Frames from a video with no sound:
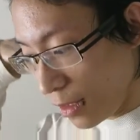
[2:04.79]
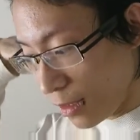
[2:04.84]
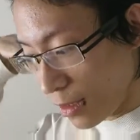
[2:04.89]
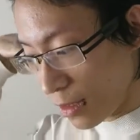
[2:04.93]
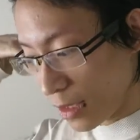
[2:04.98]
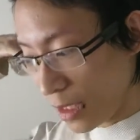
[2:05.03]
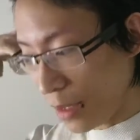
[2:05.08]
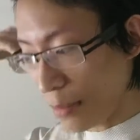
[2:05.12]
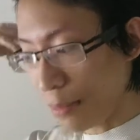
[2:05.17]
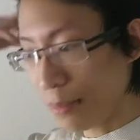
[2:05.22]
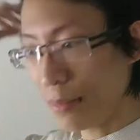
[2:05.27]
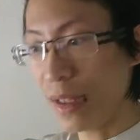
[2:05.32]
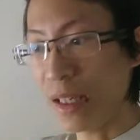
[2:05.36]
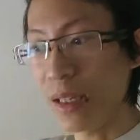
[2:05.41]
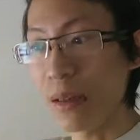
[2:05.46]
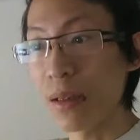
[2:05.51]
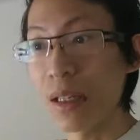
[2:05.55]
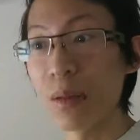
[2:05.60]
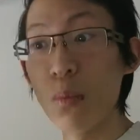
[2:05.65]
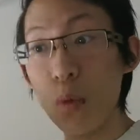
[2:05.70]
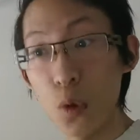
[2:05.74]

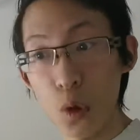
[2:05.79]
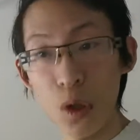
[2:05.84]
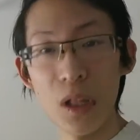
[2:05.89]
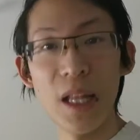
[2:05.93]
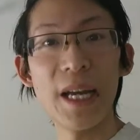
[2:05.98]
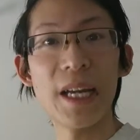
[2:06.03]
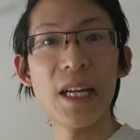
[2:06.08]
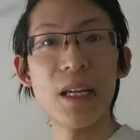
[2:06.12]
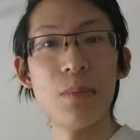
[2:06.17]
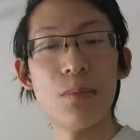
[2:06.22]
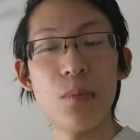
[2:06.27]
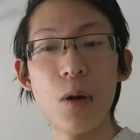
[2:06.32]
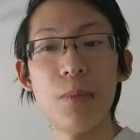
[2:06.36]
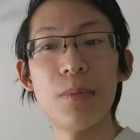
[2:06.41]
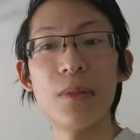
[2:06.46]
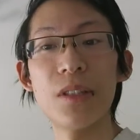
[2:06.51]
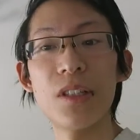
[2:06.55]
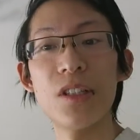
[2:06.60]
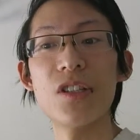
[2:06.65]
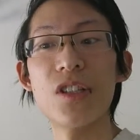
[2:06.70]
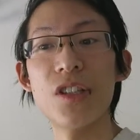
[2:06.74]
something more like a
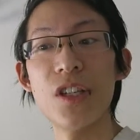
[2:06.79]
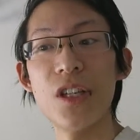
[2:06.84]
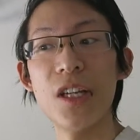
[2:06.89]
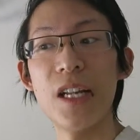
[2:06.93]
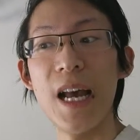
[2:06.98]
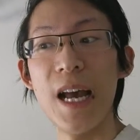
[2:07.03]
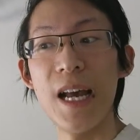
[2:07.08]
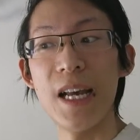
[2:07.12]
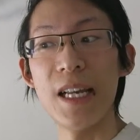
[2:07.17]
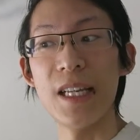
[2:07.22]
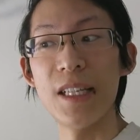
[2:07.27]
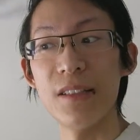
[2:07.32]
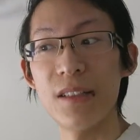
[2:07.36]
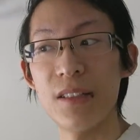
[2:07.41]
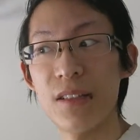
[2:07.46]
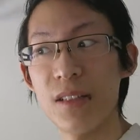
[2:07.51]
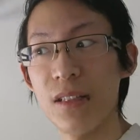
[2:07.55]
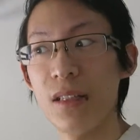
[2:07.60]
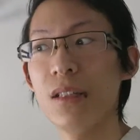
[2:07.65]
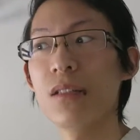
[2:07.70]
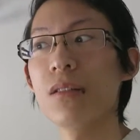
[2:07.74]
proper dessert
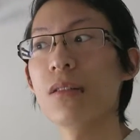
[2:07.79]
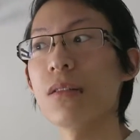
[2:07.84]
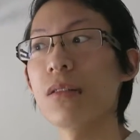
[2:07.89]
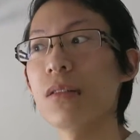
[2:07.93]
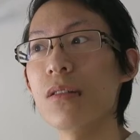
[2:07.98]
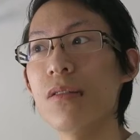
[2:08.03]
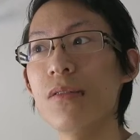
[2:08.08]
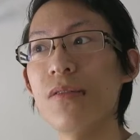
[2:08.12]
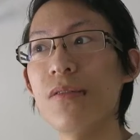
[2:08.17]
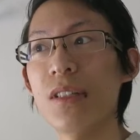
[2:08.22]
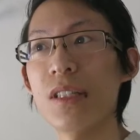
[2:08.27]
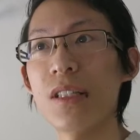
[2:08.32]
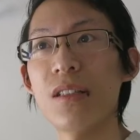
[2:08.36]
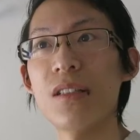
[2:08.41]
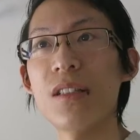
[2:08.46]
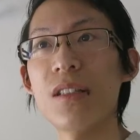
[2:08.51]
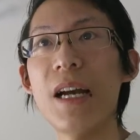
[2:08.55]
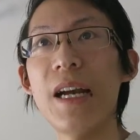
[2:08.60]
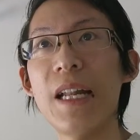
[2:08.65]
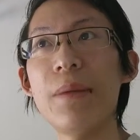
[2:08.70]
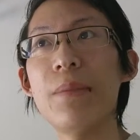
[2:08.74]
as sort of a
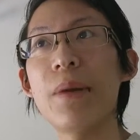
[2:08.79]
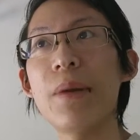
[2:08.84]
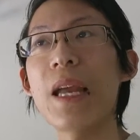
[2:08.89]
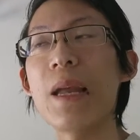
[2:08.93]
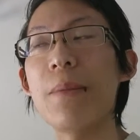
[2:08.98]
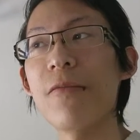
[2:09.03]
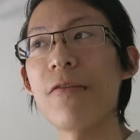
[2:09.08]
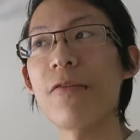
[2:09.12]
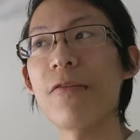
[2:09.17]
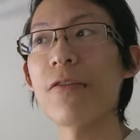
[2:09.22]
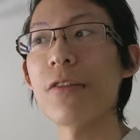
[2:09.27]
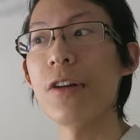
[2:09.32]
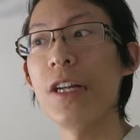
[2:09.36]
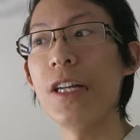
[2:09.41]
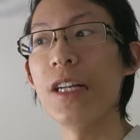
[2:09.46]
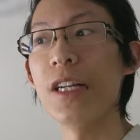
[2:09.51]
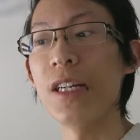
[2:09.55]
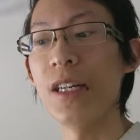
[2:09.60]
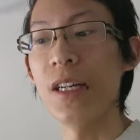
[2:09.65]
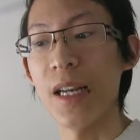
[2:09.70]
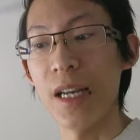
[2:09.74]
society became
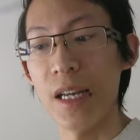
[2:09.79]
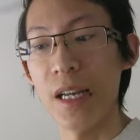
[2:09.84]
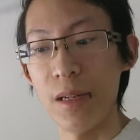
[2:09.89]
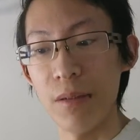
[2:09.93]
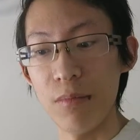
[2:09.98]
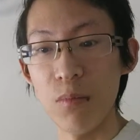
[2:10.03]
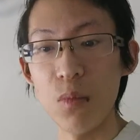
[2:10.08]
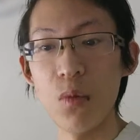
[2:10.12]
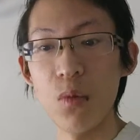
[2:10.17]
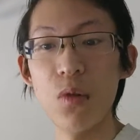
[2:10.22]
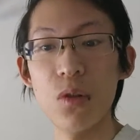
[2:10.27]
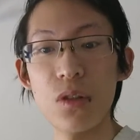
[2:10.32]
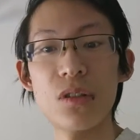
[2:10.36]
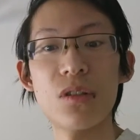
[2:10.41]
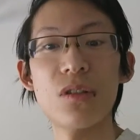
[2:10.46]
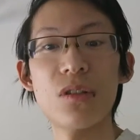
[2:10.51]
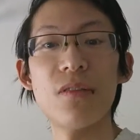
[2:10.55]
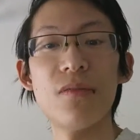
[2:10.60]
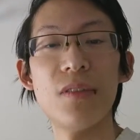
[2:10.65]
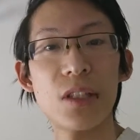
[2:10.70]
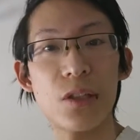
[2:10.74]
freer and more
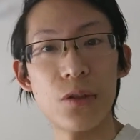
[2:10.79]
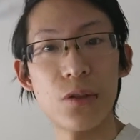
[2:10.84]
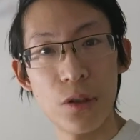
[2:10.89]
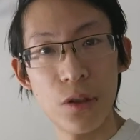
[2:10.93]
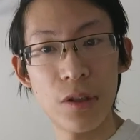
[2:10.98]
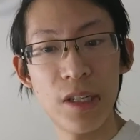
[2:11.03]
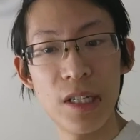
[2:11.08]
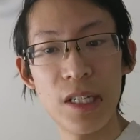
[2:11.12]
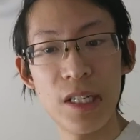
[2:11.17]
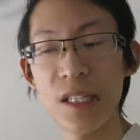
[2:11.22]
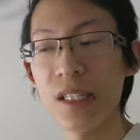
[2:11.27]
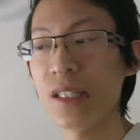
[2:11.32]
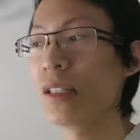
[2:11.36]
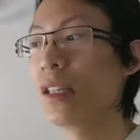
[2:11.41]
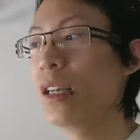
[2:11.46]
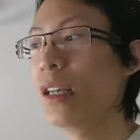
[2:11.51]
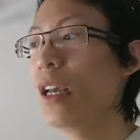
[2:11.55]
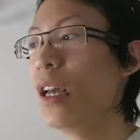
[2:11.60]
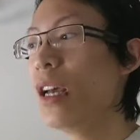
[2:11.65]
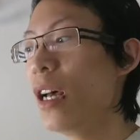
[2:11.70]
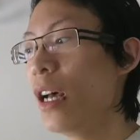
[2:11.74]
sort of luxurious.
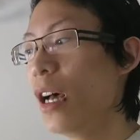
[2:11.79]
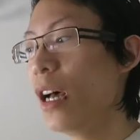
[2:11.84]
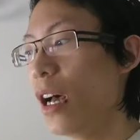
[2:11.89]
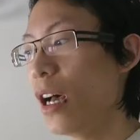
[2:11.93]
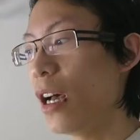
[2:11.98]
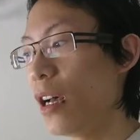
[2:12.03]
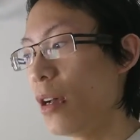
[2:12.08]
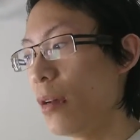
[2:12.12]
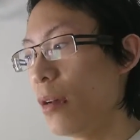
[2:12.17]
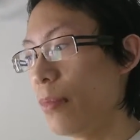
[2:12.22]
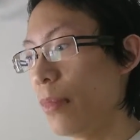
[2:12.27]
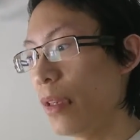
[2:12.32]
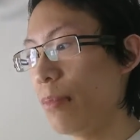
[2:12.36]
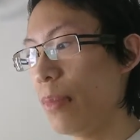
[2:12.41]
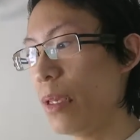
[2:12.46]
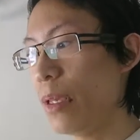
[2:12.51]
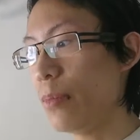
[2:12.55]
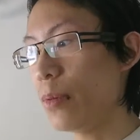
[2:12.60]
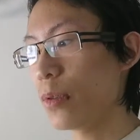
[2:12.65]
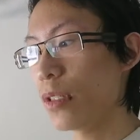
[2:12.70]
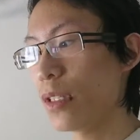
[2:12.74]

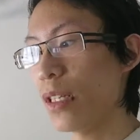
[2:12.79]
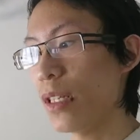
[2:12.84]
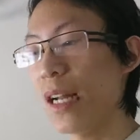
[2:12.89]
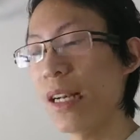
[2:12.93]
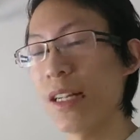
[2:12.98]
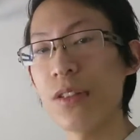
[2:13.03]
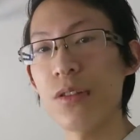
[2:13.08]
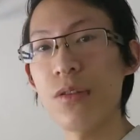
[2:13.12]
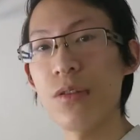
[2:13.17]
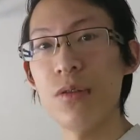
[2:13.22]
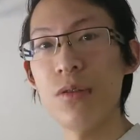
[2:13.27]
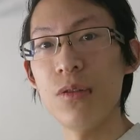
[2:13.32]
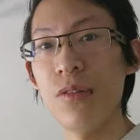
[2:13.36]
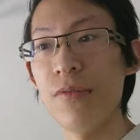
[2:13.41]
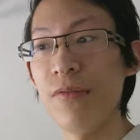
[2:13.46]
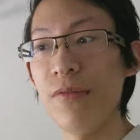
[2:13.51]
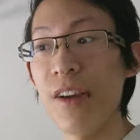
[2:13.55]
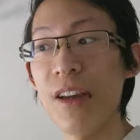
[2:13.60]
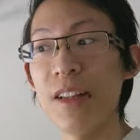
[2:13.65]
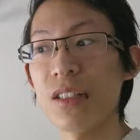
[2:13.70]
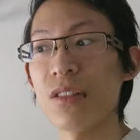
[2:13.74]
People started to
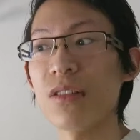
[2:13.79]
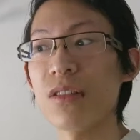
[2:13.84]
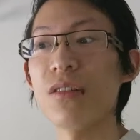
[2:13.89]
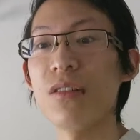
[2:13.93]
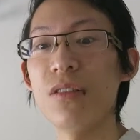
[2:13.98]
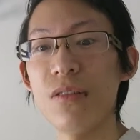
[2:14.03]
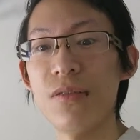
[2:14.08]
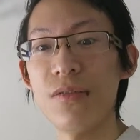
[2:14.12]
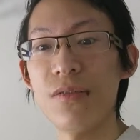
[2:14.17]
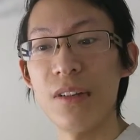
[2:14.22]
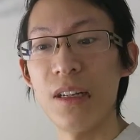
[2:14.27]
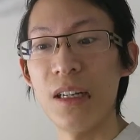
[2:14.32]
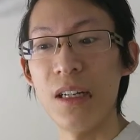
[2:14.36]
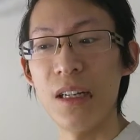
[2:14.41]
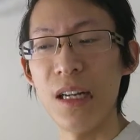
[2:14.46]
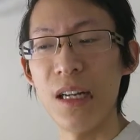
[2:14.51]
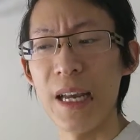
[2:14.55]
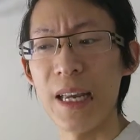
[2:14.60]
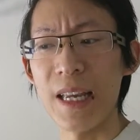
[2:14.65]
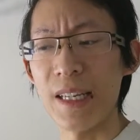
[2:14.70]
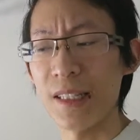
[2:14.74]
invent sort of,
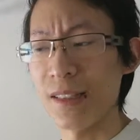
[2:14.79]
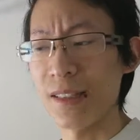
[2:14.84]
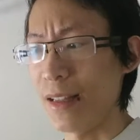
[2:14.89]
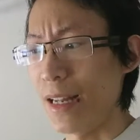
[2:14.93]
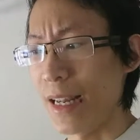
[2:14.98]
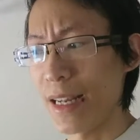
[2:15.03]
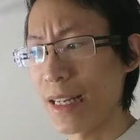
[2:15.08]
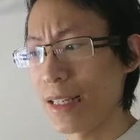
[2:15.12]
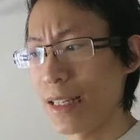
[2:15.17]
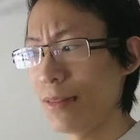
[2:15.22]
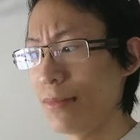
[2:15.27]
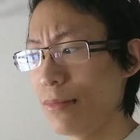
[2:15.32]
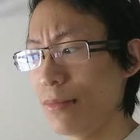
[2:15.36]
I guess, like